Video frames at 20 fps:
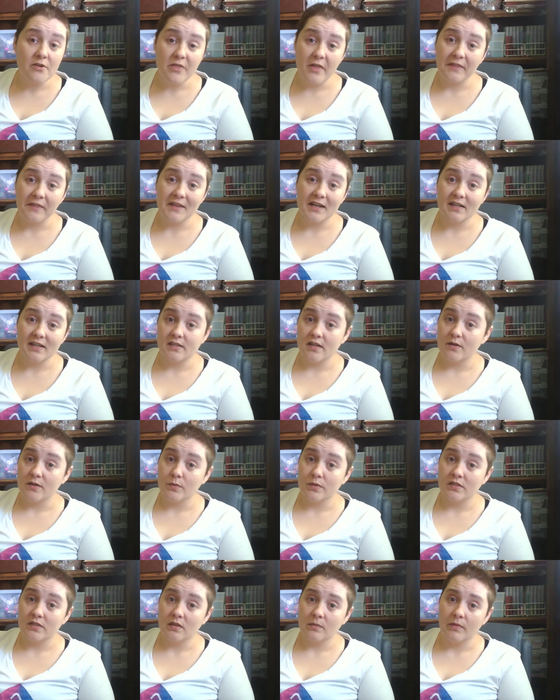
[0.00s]
thing that I did
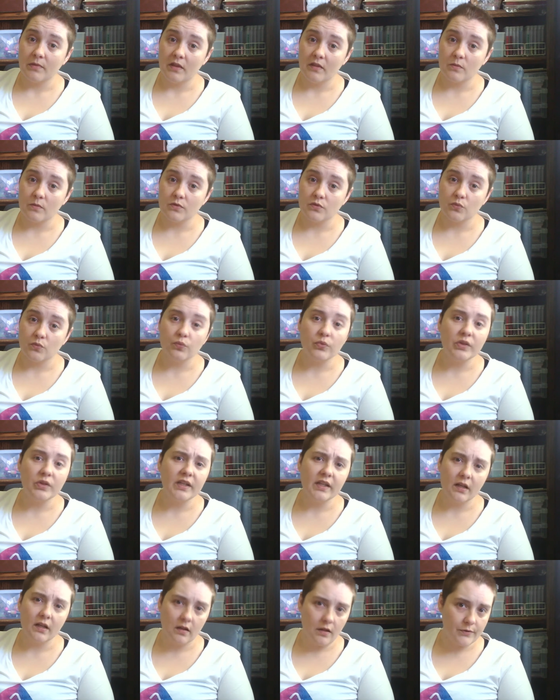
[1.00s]
was something that was
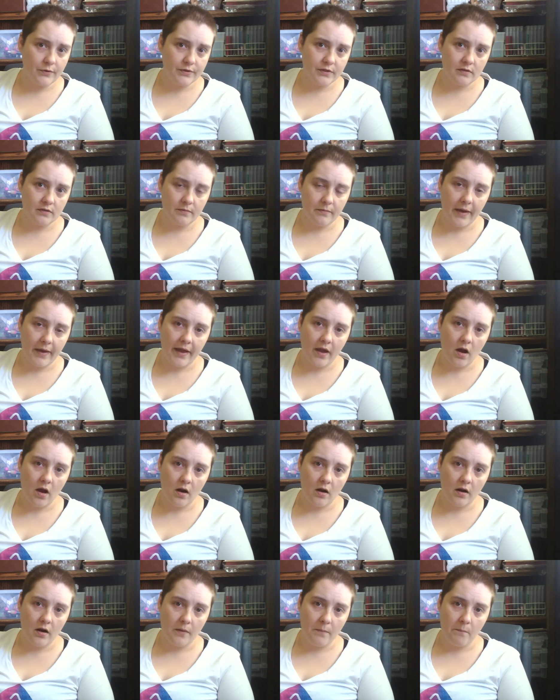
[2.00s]
really close to my
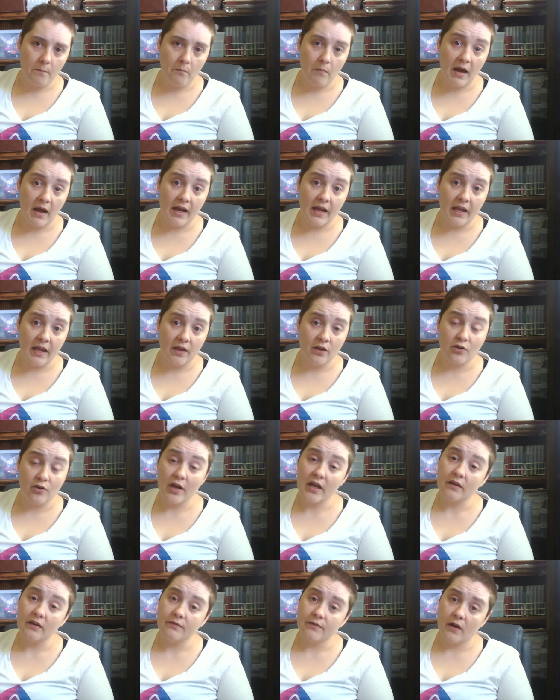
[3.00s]
heart. My
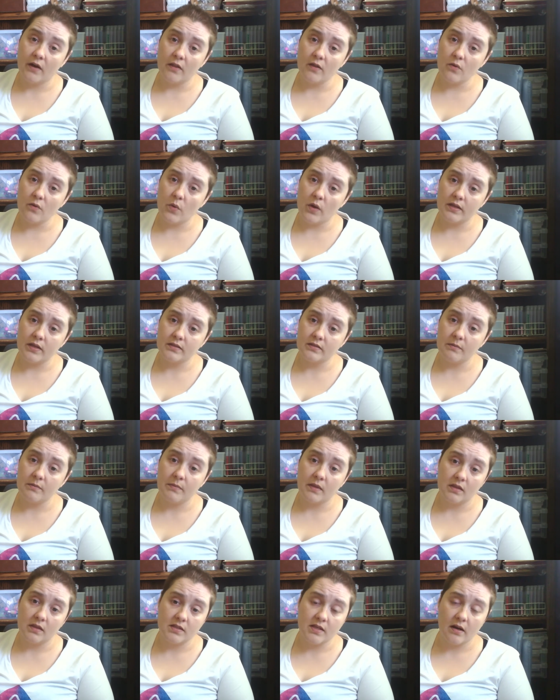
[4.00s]
grandfather was a
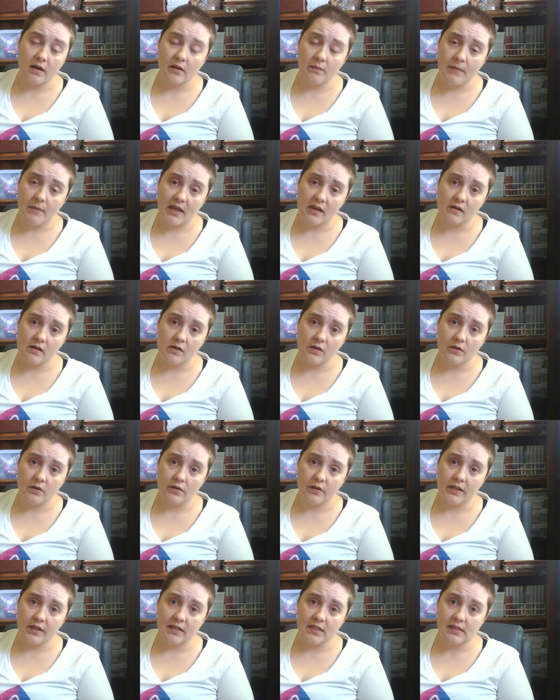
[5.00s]
military man
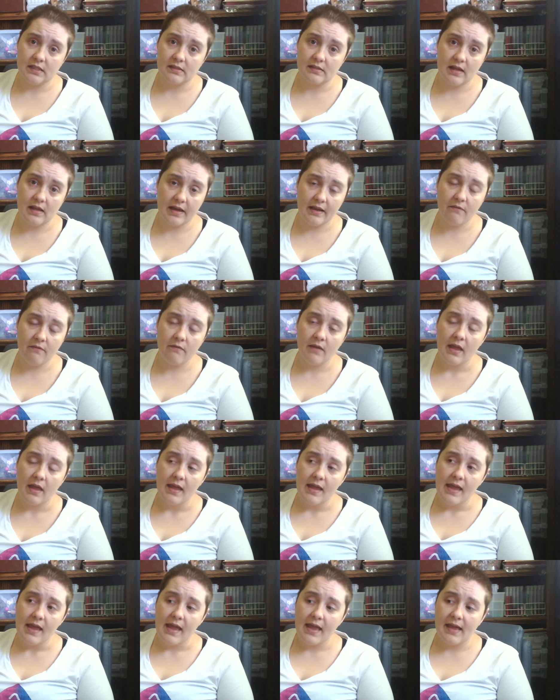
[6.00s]
early in his life,
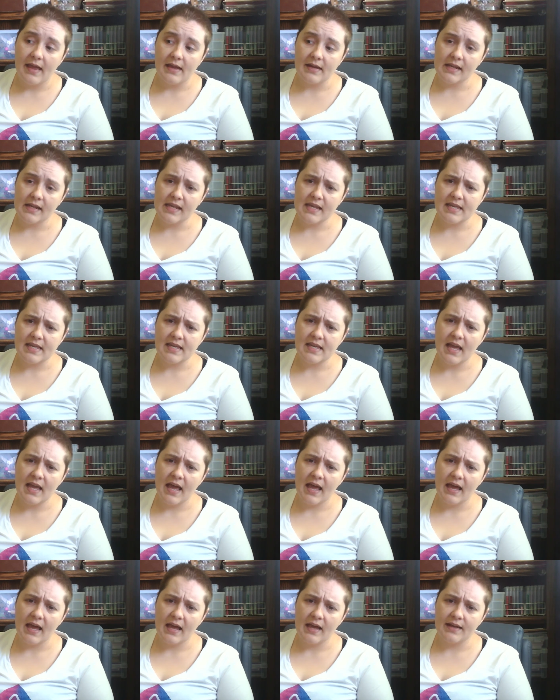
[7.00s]
and he
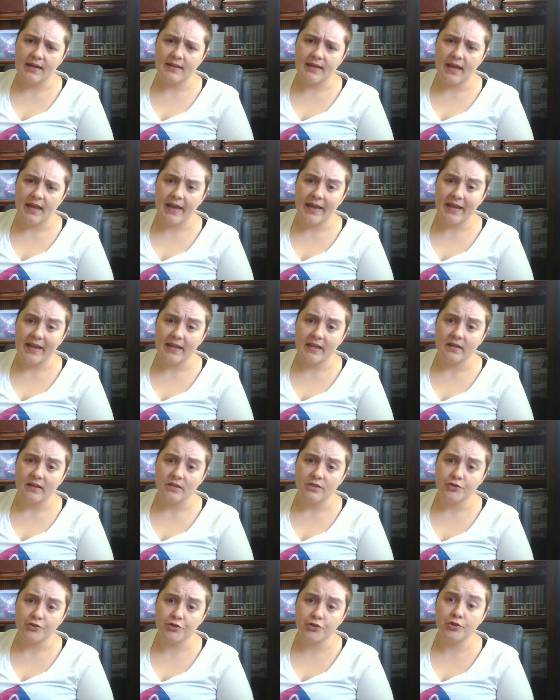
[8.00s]
had a
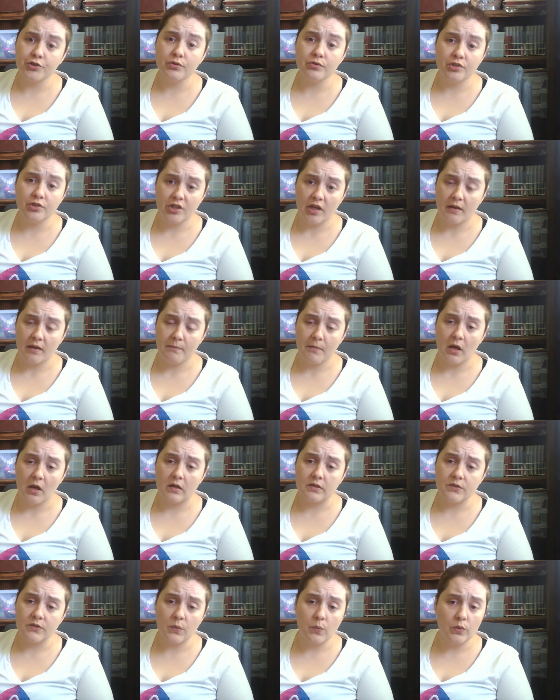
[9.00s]
shoe shine
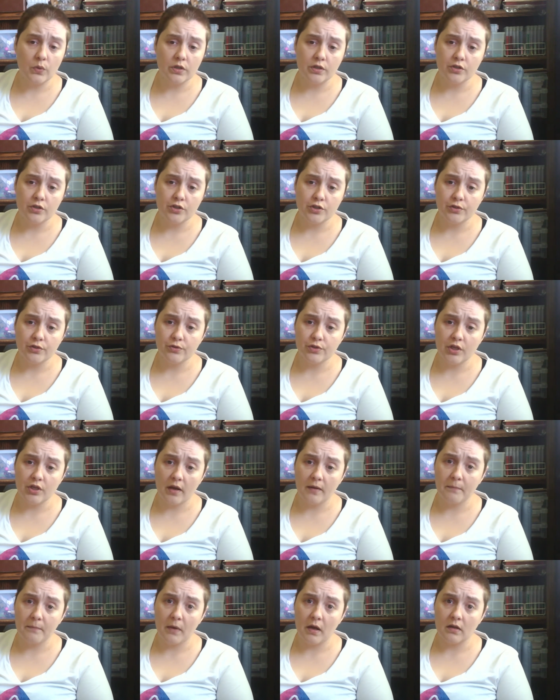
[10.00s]
box, a wooden shoe
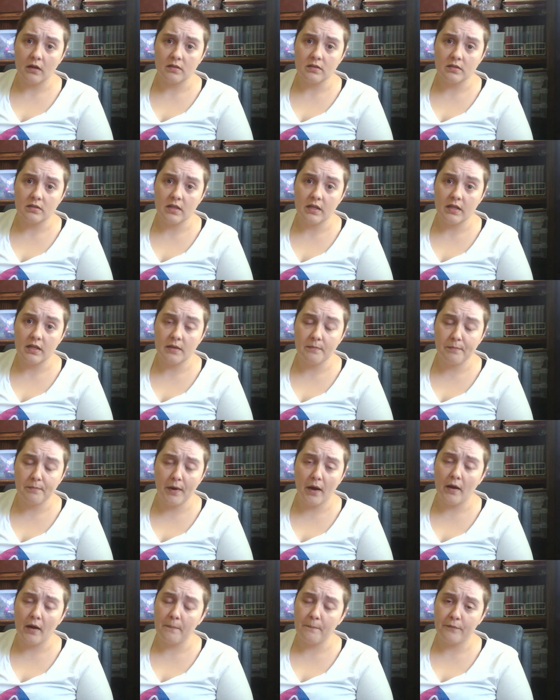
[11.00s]
shine box that he
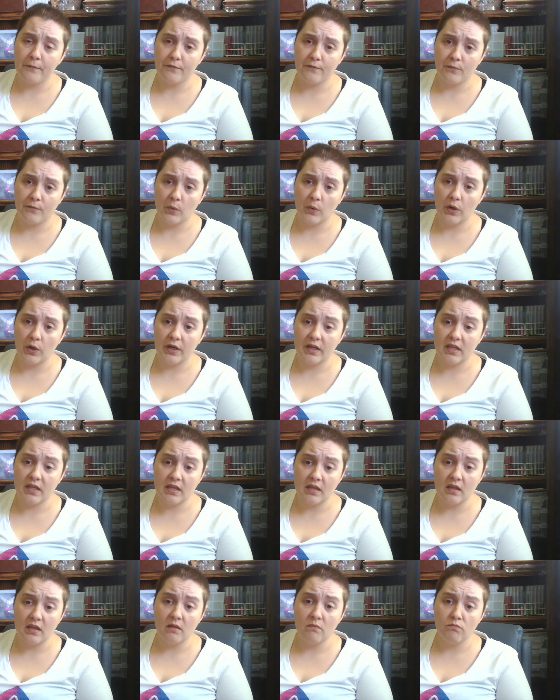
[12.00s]
bought before
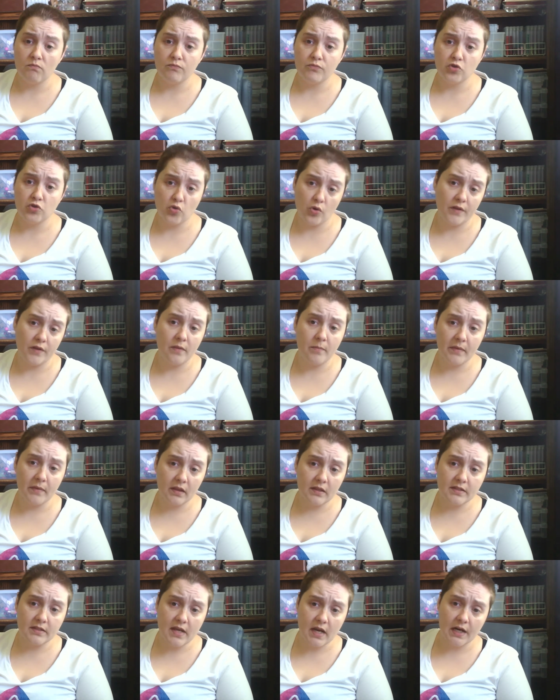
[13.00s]
he joined the
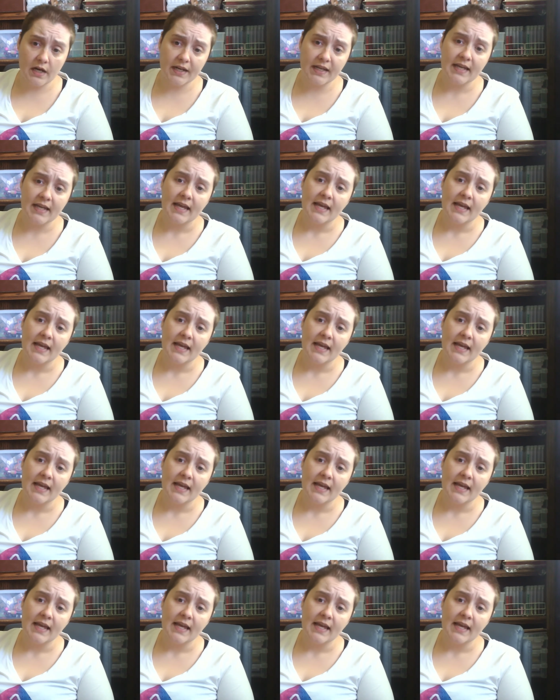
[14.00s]
military.